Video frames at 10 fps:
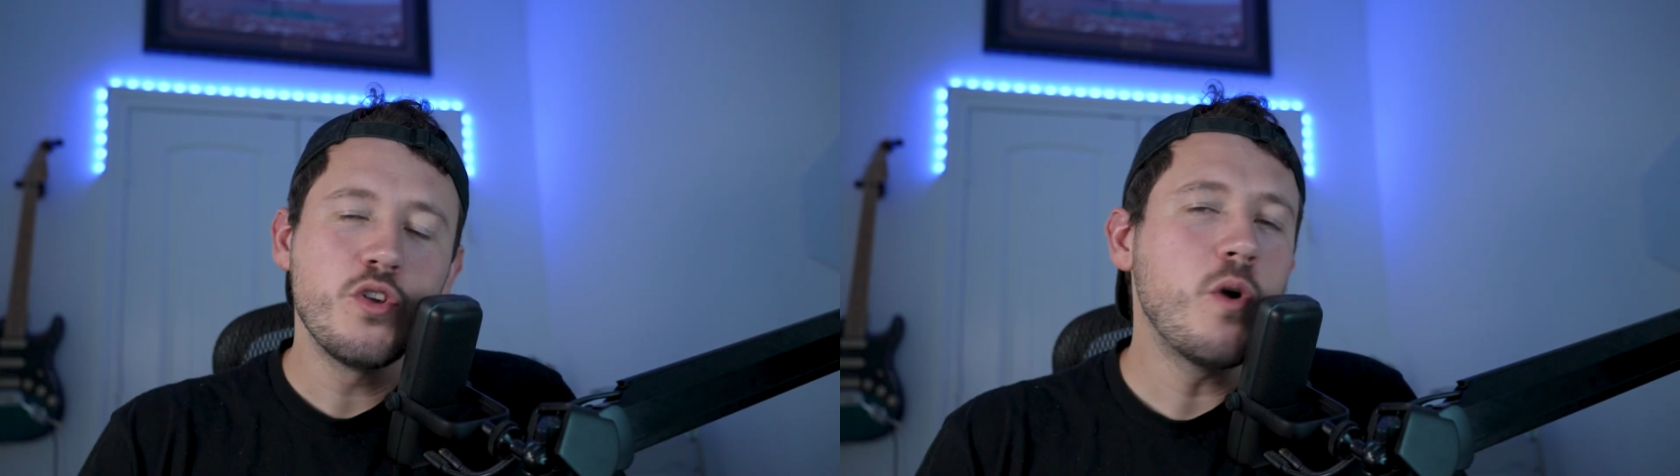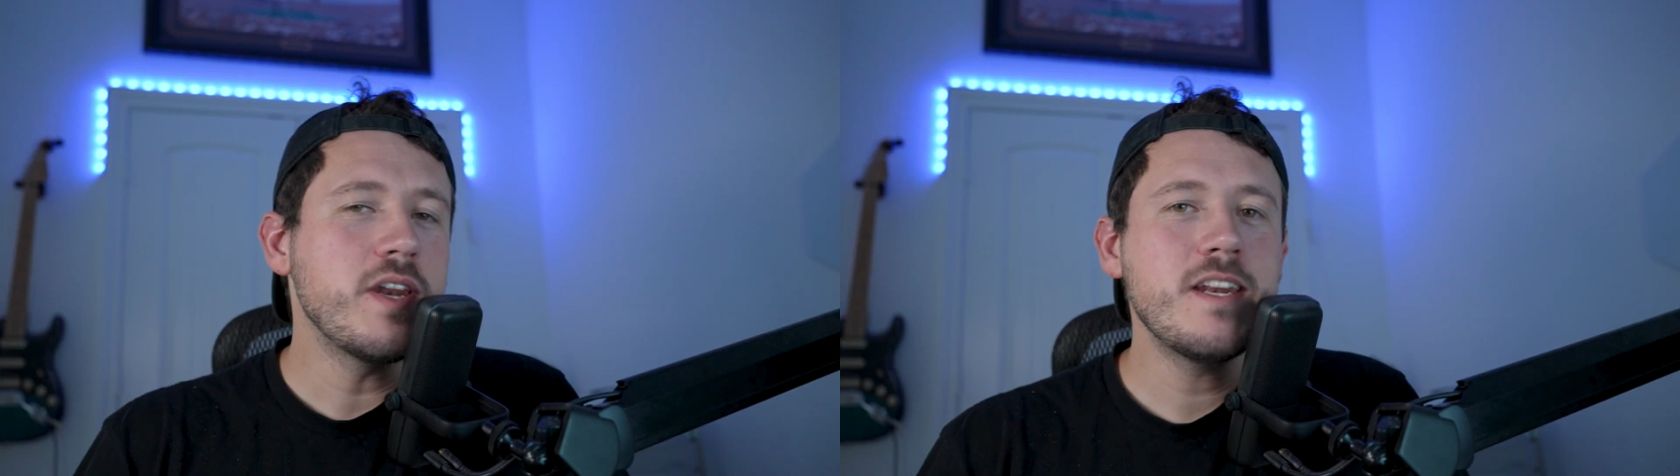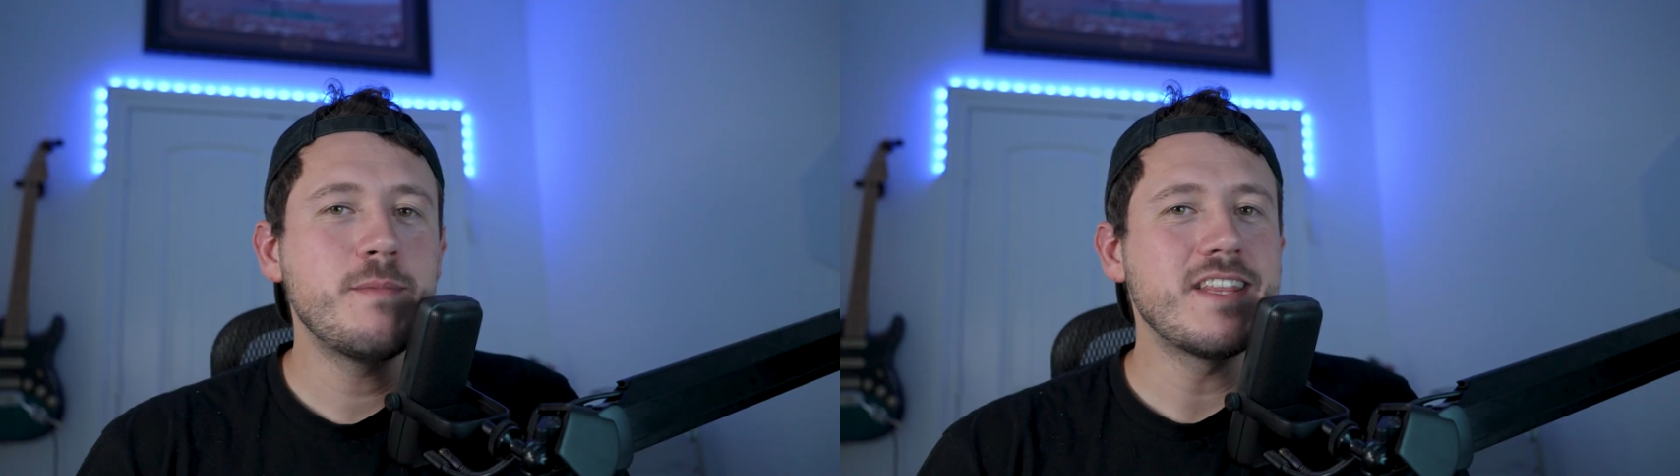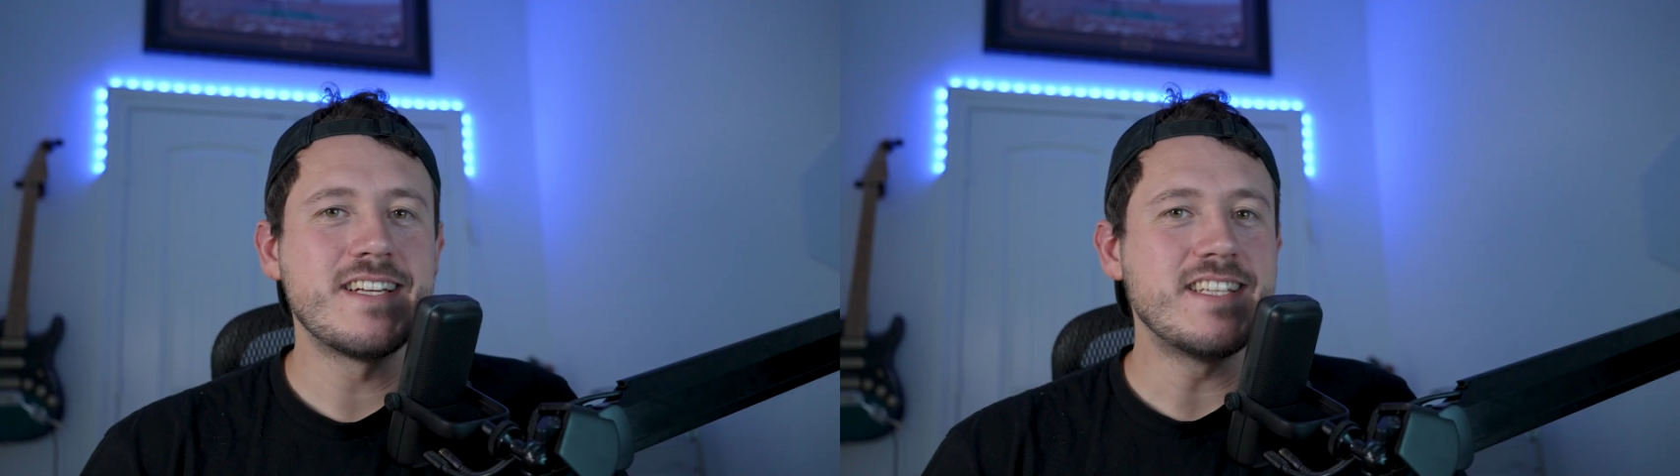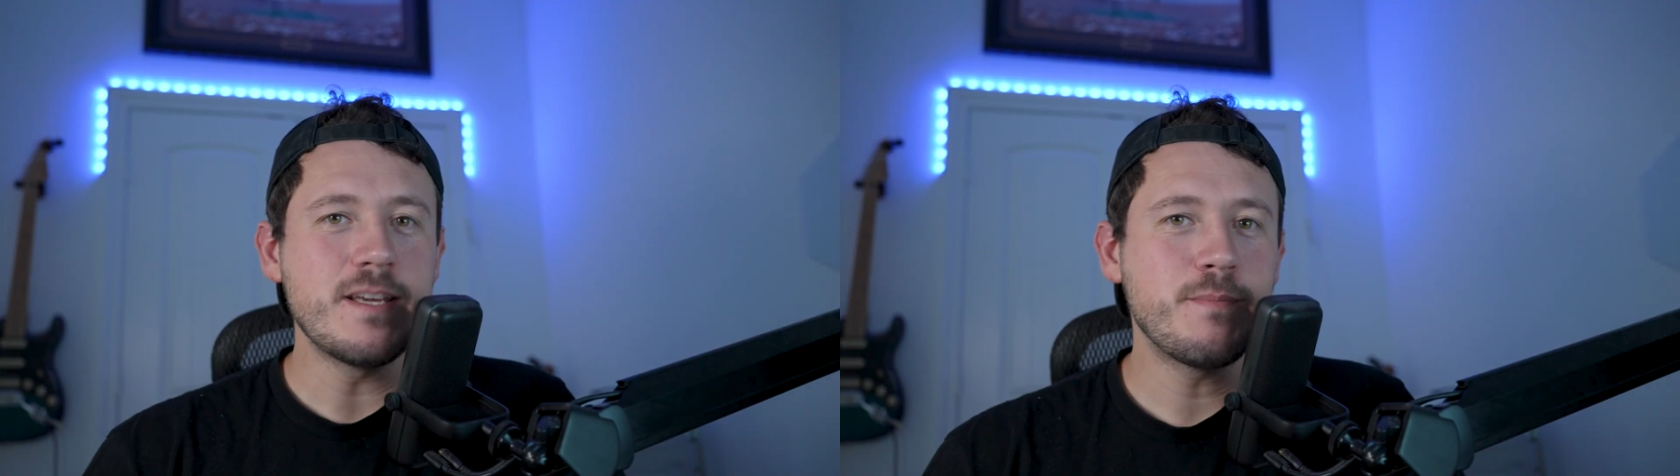You don't need to be the
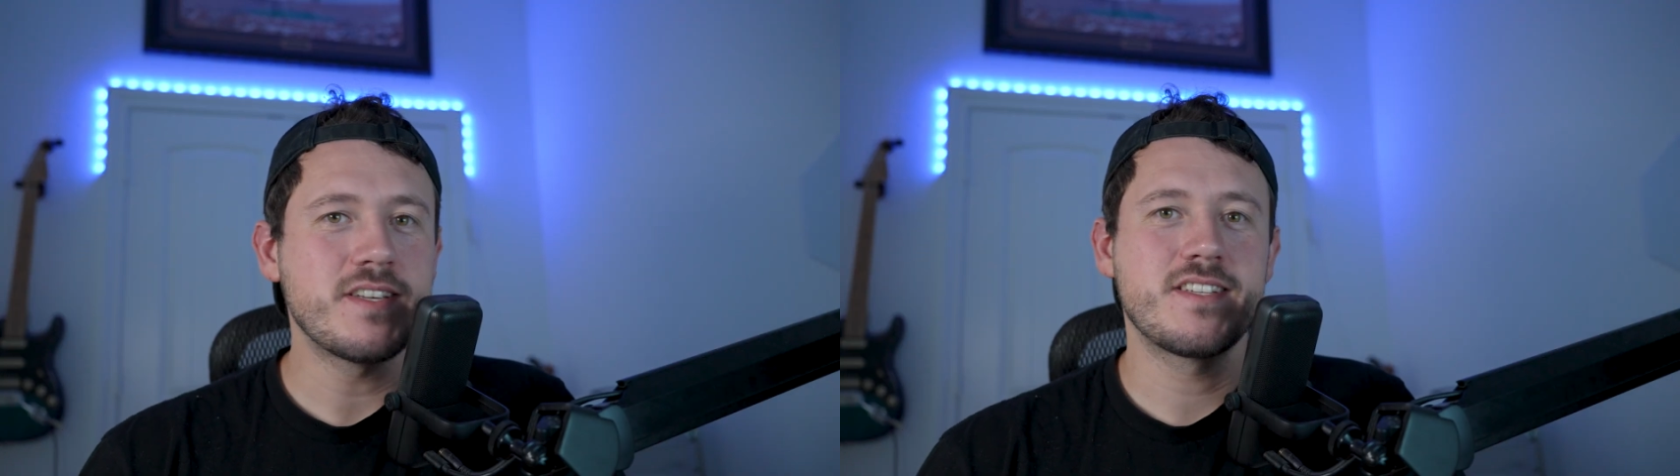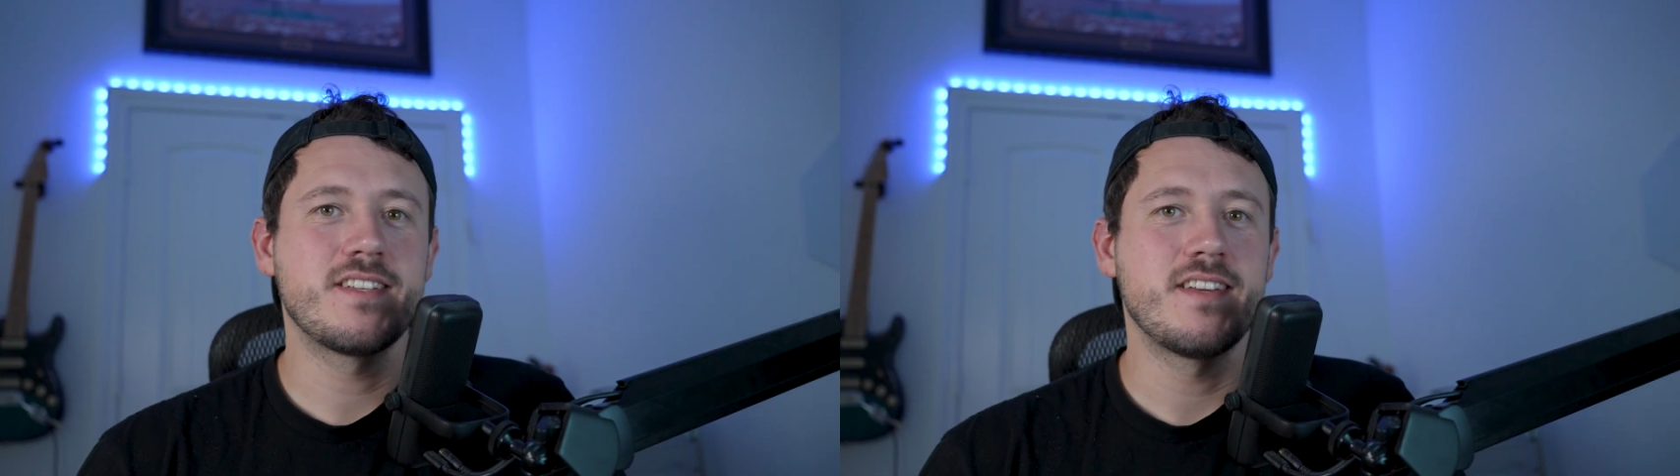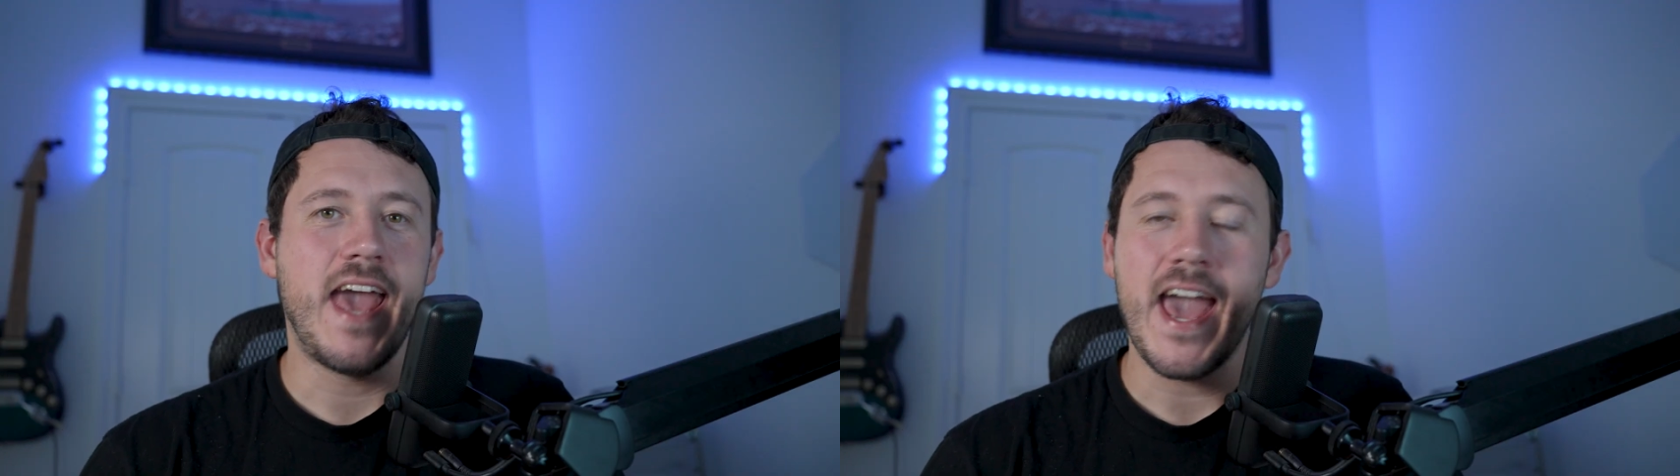deepest